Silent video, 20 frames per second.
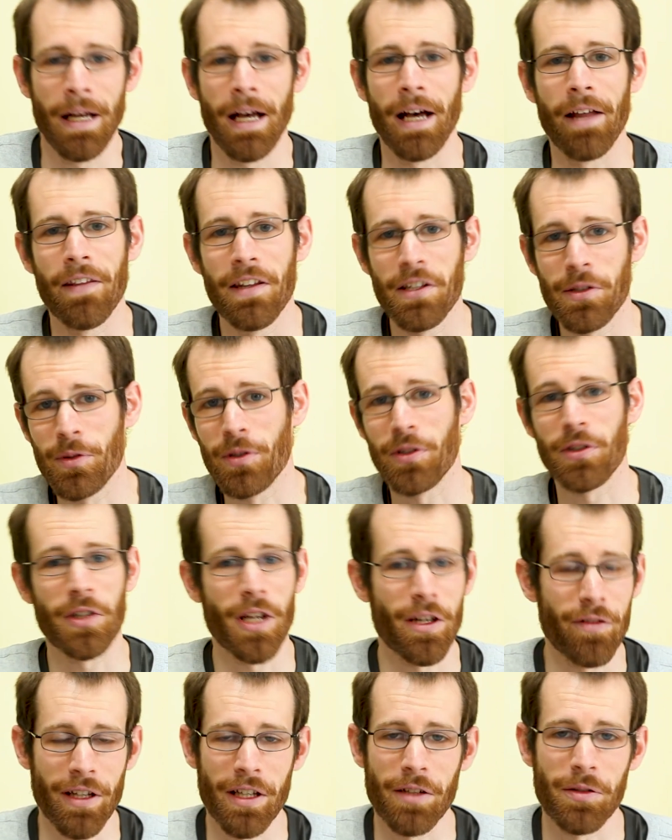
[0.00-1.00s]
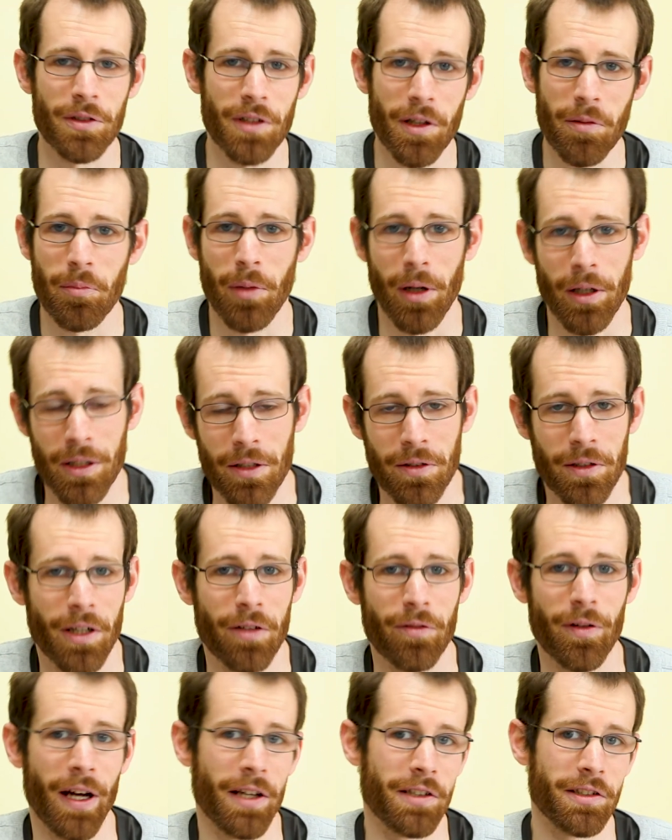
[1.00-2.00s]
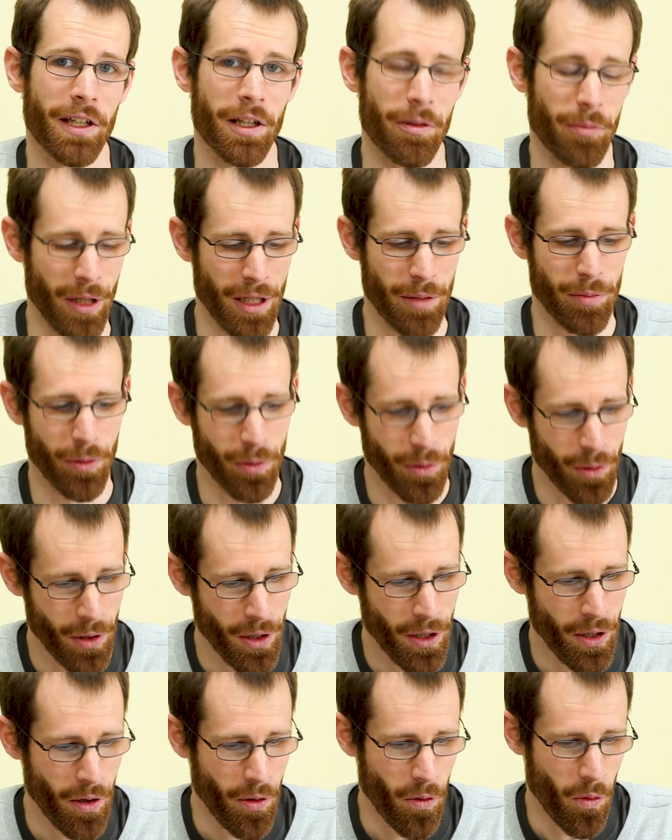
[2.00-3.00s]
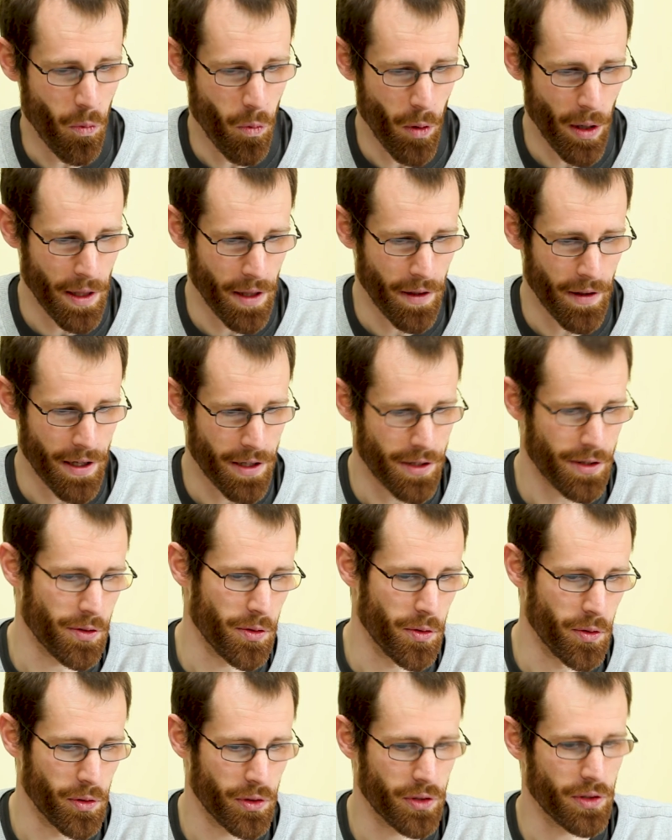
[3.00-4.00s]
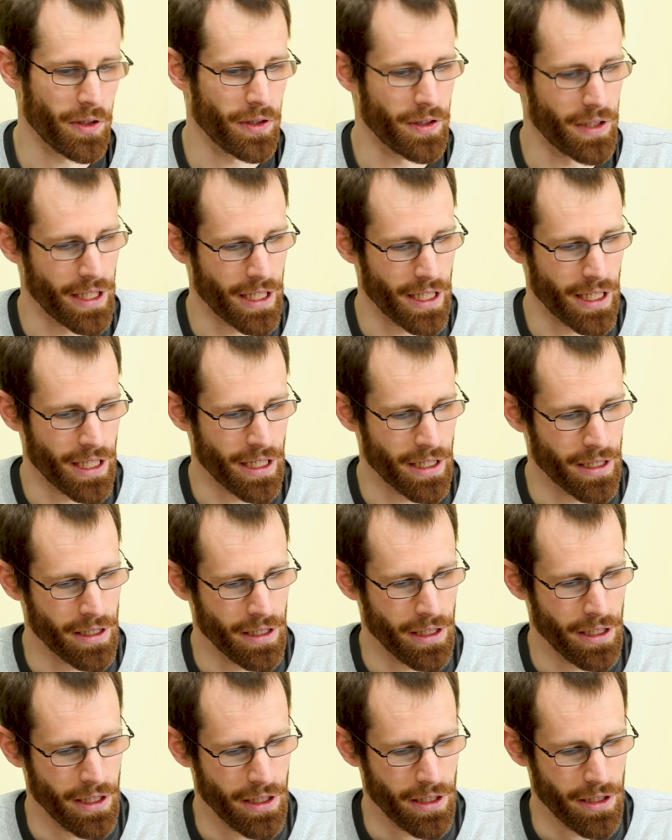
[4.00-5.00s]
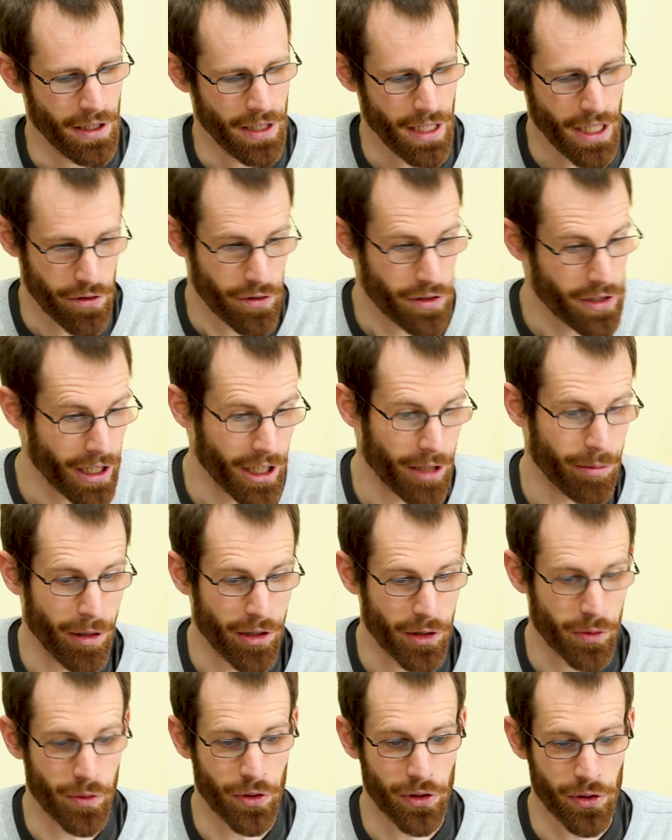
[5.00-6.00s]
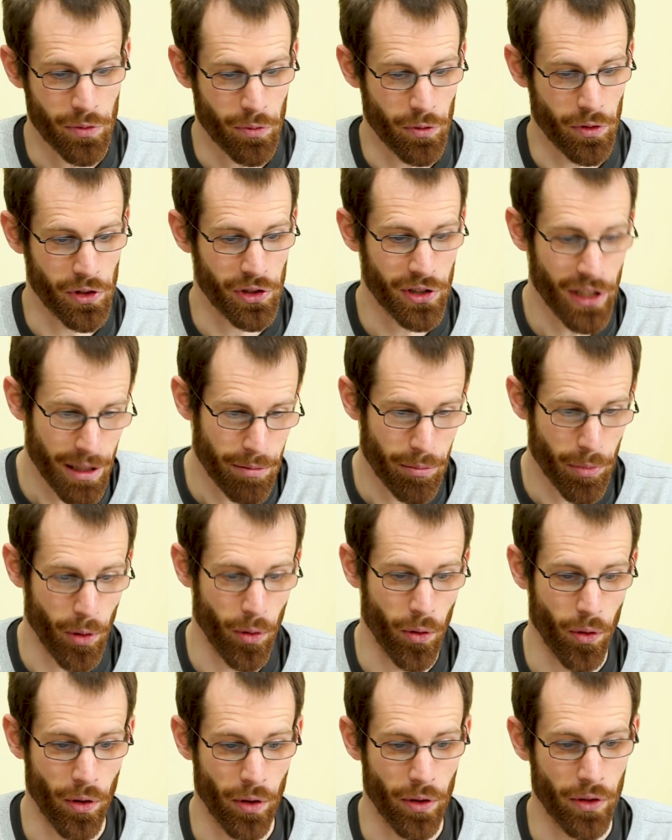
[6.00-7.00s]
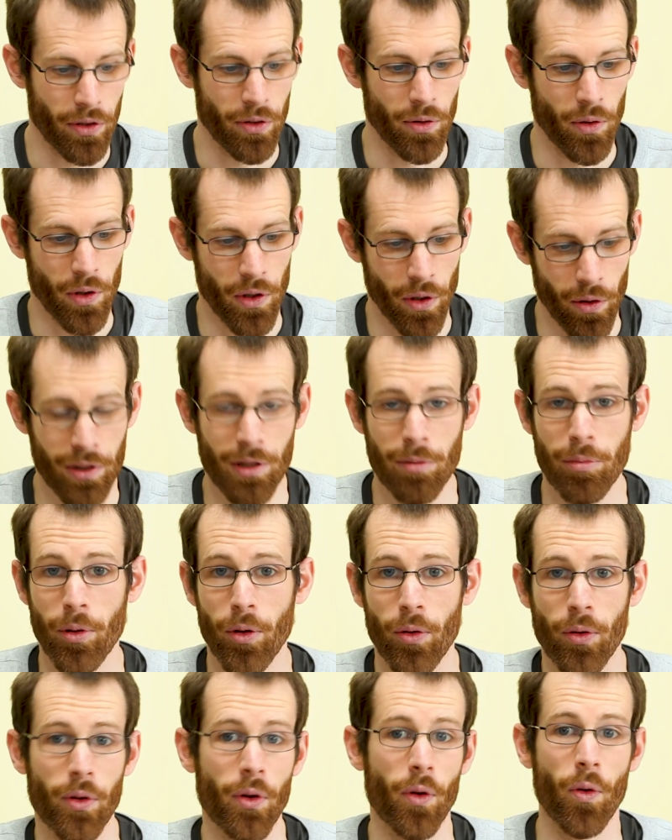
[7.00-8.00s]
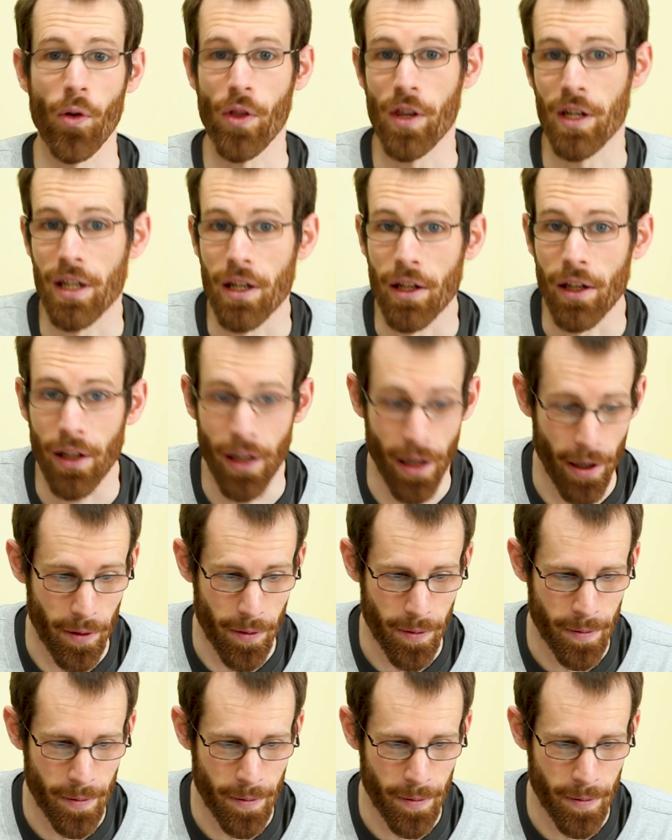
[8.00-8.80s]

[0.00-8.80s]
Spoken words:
And this was a survey that was done by YouGov asking people whether they thought each of the 10 commandments was still important, not important, or they didn't know.